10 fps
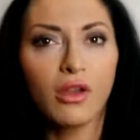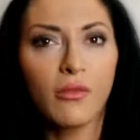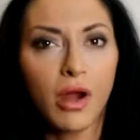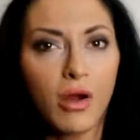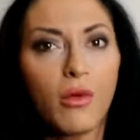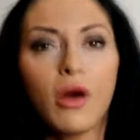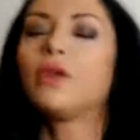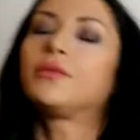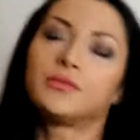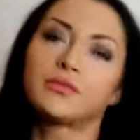No matter
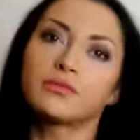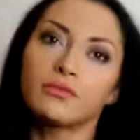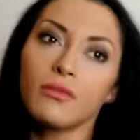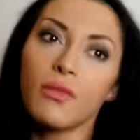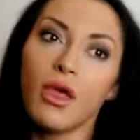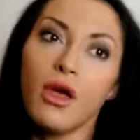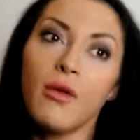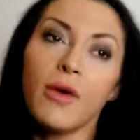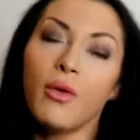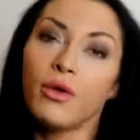what,
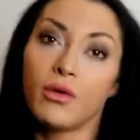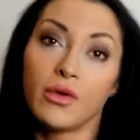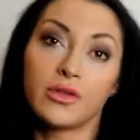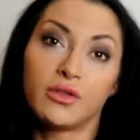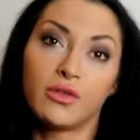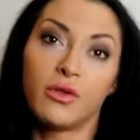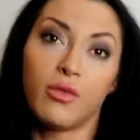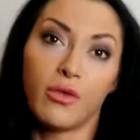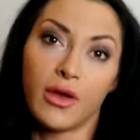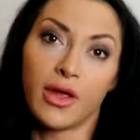I will always do a
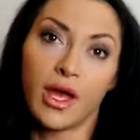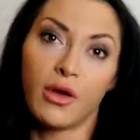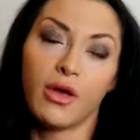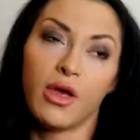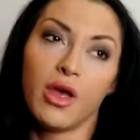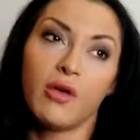workout.